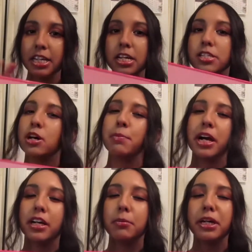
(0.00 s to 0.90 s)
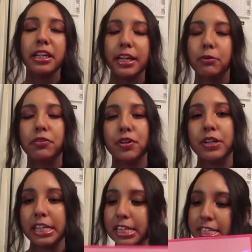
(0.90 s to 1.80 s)
so I'm not going to be like
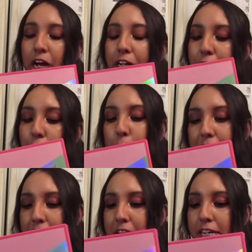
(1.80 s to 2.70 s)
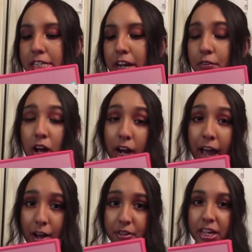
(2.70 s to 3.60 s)
reviewing it because I already know what it is and I
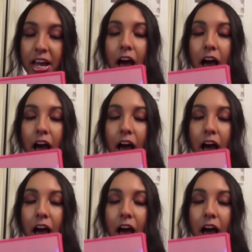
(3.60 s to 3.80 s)
have it.